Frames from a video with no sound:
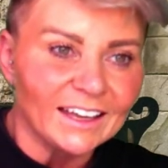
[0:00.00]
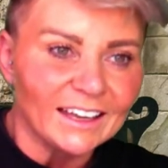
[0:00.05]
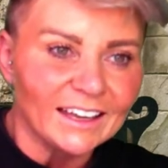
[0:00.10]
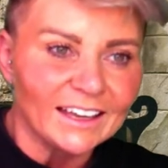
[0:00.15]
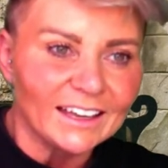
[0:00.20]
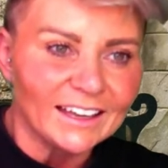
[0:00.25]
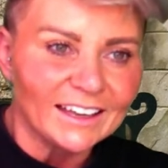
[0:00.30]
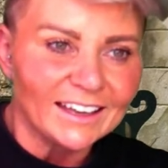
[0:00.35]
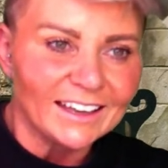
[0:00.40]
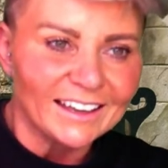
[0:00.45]

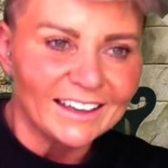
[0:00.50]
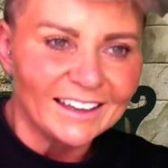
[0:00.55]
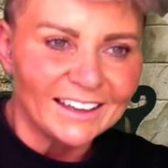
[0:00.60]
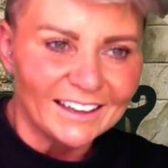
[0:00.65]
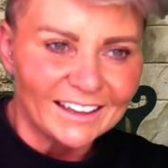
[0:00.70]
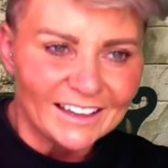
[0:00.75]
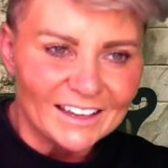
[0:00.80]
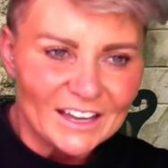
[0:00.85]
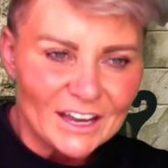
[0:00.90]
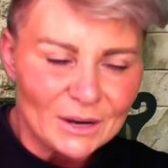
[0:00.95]

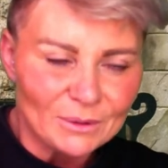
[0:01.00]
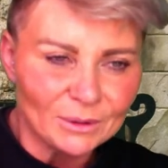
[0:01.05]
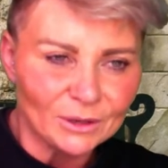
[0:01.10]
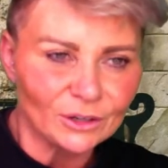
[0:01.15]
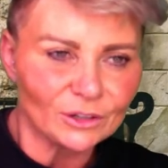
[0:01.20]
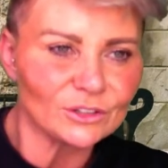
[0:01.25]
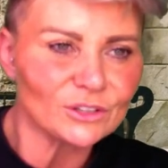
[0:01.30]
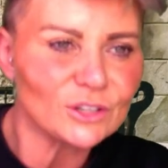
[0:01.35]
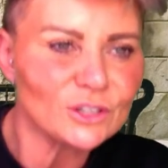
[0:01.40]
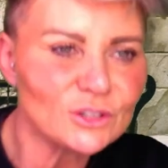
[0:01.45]
Are
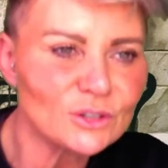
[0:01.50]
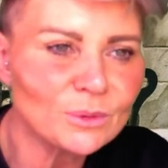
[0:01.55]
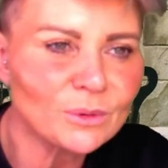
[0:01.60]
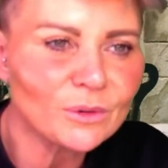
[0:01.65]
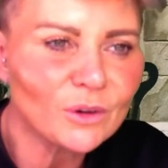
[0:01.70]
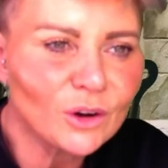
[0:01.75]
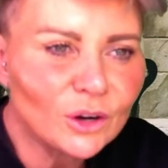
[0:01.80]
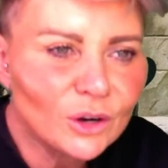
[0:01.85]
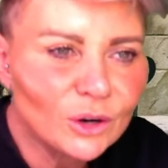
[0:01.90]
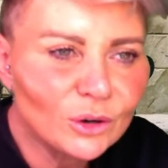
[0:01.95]
we good? So
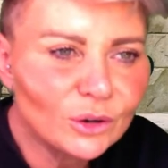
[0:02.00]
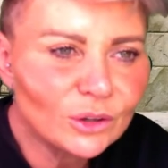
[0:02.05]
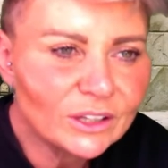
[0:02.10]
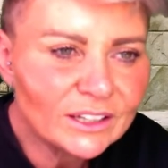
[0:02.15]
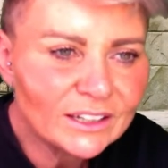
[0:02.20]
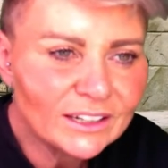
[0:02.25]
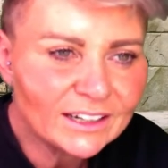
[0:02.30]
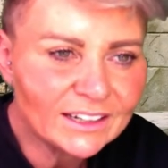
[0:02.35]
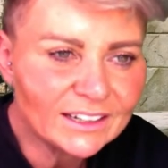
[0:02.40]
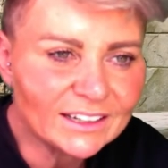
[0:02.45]
we've got
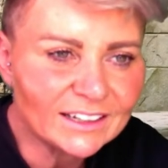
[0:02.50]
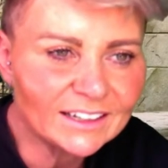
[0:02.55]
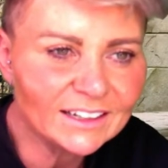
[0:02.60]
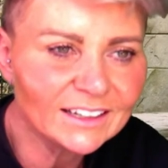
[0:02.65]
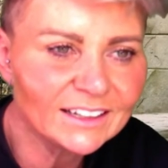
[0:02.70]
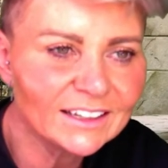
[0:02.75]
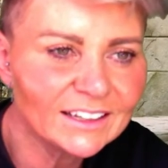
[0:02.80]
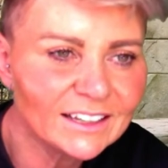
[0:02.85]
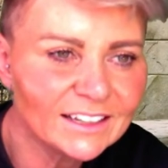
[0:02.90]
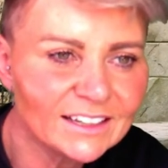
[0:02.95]
Colleen,
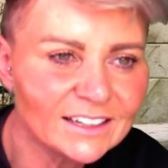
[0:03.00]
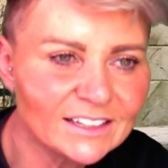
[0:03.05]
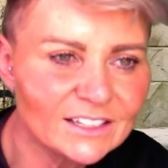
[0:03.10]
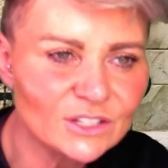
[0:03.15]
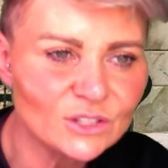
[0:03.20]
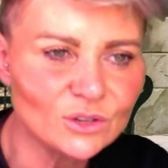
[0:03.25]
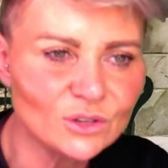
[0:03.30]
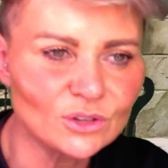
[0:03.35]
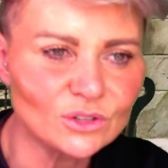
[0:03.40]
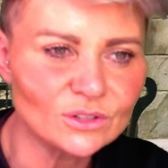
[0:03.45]
hiya.
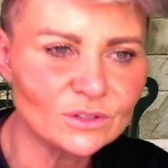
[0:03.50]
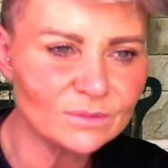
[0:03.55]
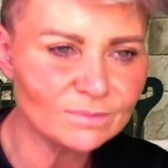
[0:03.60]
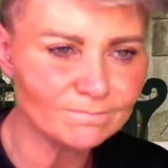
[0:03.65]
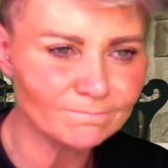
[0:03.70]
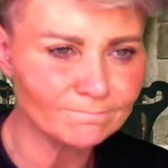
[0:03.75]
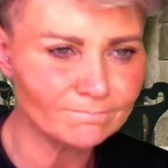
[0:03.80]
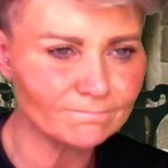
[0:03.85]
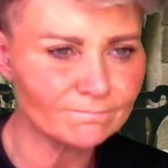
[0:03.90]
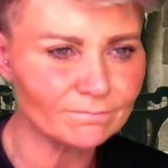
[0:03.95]

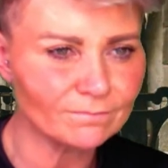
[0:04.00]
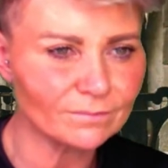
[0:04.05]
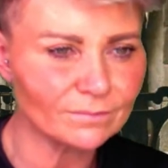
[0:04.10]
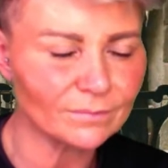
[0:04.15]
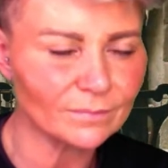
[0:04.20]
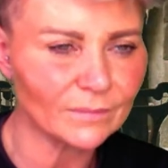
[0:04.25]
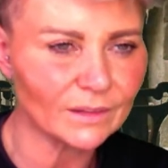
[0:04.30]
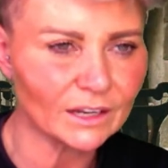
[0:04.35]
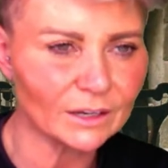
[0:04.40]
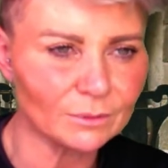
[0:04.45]
Susan,
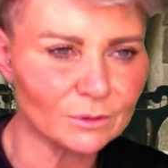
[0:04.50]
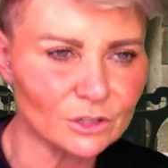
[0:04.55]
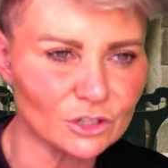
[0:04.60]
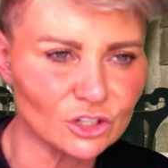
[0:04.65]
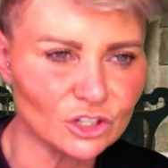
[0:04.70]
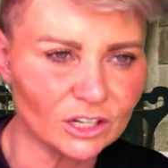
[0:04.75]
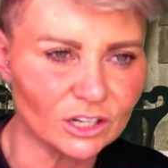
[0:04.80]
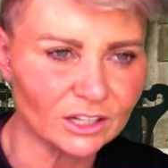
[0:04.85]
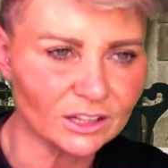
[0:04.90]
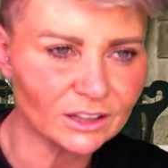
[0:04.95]

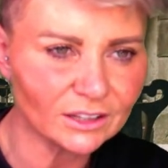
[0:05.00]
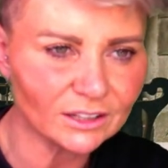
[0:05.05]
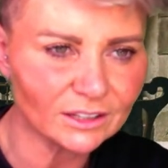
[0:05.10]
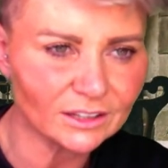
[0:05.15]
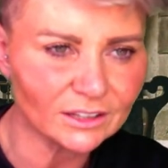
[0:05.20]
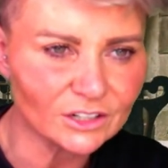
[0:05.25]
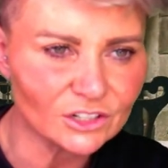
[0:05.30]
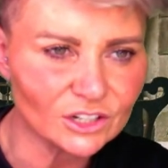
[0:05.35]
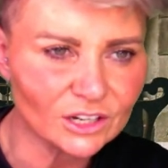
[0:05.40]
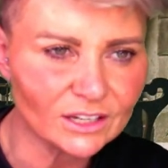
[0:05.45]
our
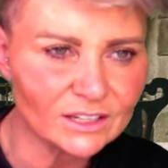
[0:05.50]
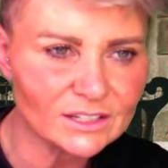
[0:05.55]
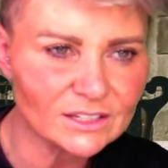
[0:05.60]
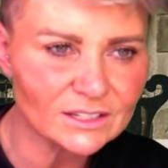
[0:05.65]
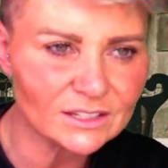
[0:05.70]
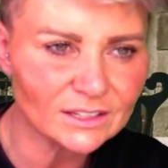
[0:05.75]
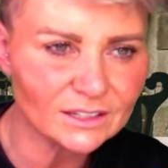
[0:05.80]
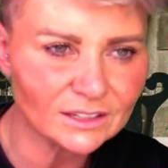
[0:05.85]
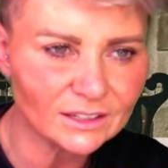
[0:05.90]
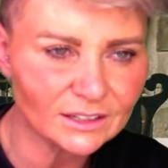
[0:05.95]
Jill, there she
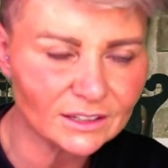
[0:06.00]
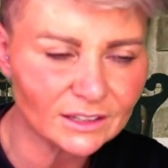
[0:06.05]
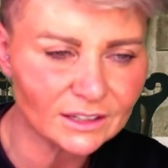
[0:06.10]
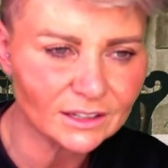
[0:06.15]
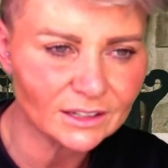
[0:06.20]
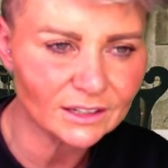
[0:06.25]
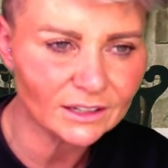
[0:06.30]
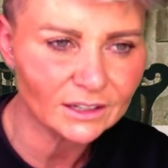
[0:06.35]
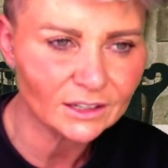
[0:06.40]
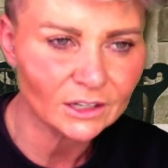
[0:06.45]
is.
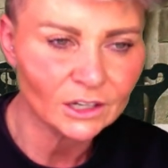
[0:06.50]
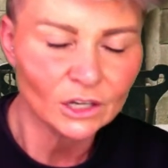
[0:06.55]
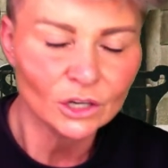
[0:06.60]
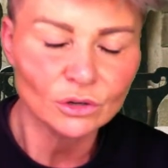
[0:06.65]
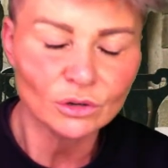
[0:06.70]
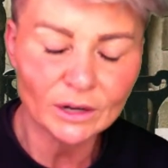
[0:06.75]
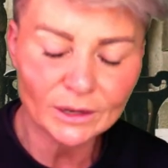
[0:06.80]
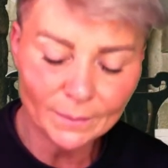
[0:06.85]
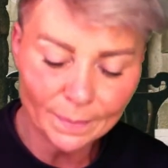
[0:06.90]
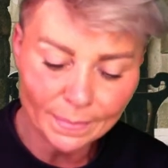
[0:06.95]

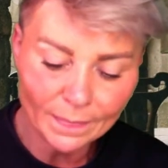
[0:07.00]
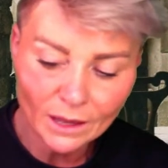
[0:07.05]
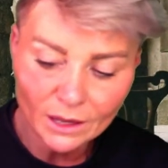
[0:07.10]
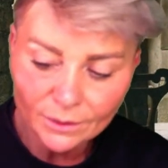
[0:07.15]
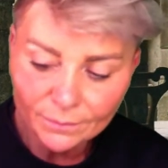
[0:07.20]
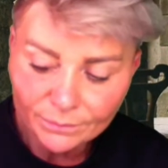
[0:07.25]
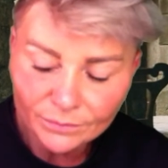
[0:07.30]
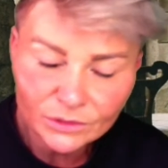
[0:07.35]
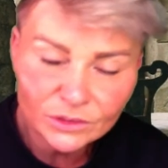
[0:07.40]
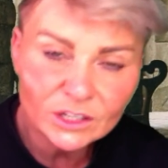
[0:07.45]
Right,
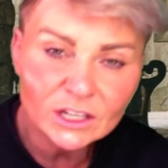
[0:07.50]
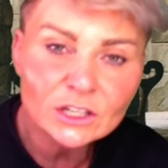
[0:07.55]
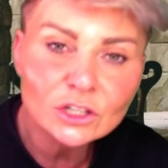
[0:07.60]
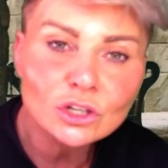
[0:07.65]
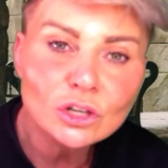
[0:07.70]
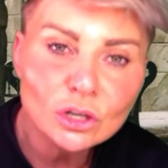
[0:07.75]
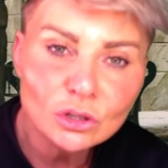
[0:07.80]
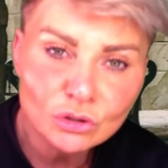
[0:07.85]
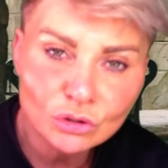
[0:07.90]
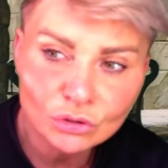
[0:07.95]

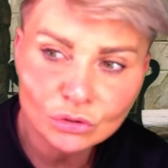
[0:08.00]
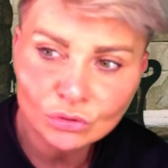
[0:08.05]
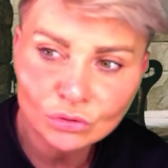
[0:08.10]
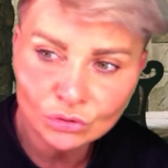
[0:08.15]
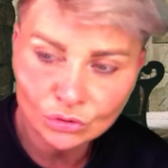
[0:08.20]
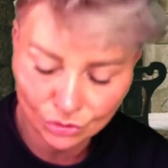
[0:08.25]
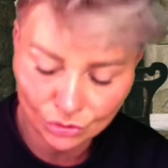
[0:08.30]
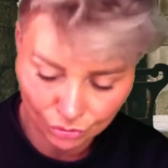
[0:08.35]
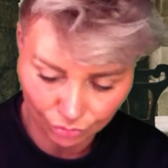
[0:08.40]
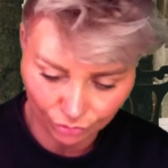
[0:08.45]
did
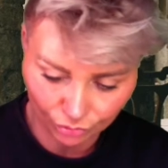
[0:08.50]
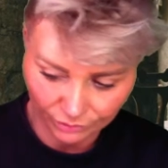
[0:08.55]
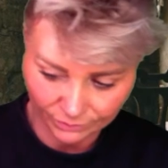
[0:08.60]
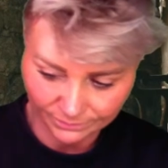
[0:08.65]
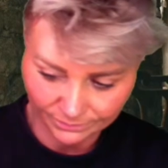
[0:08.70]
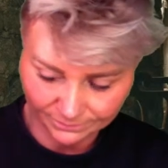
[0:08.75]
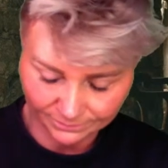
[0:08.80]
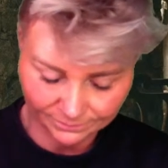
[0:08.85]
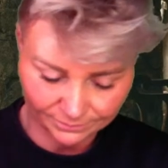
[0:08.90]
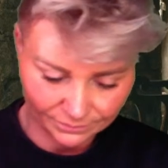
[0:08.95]
you
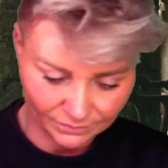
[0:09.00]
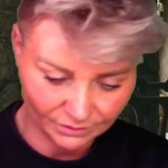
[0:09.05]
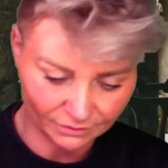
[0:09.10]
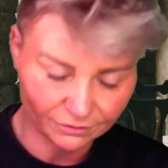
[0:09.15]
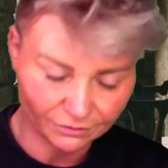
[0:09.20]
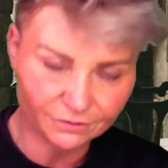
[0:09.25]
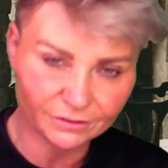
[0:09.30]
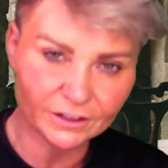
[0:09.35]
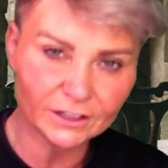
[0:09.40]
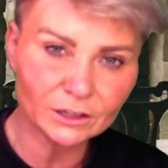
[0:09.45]
know
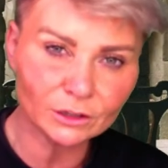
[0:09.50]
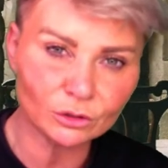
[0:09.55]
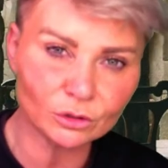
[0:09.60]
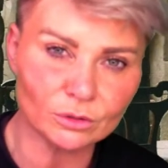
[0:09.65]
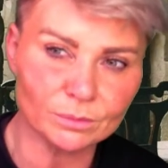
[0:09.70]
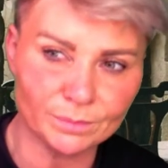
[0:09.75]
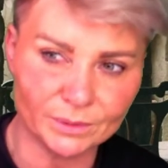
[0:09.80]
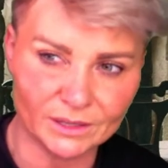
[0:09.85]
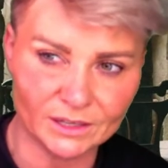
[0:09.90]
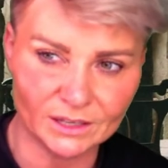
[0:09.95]
that Feel
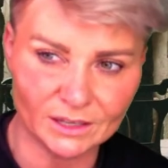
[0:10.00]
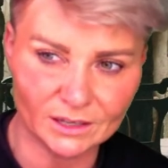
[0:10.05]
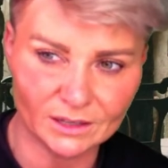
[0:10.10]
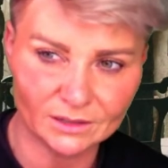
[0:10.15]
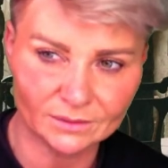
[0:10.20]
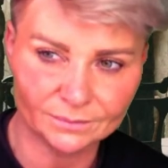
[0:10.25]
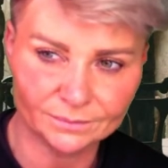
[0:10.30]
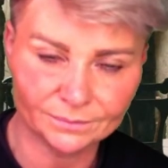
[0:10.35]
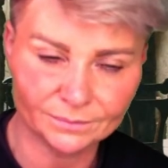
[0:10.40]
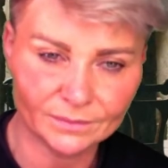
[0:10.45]
Look
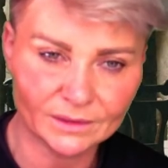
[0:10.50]
Be